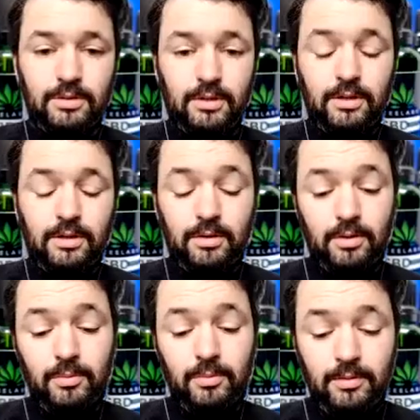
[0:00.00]
I
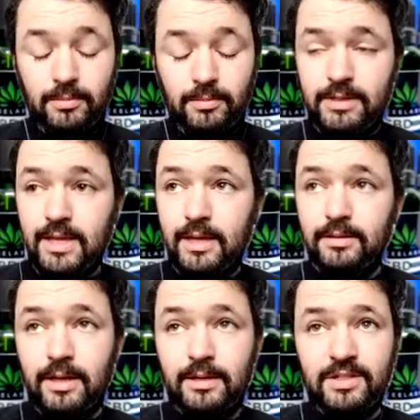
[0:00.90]
will say
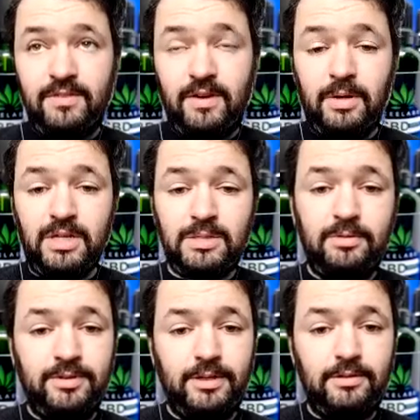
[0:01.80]
that it is very possible
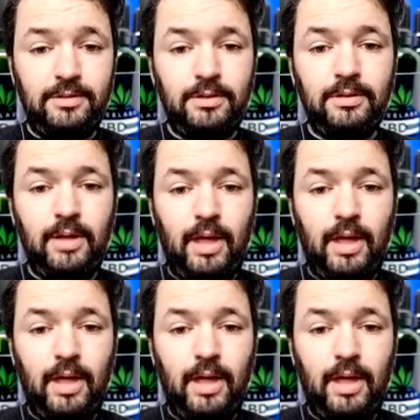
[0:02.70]
for you to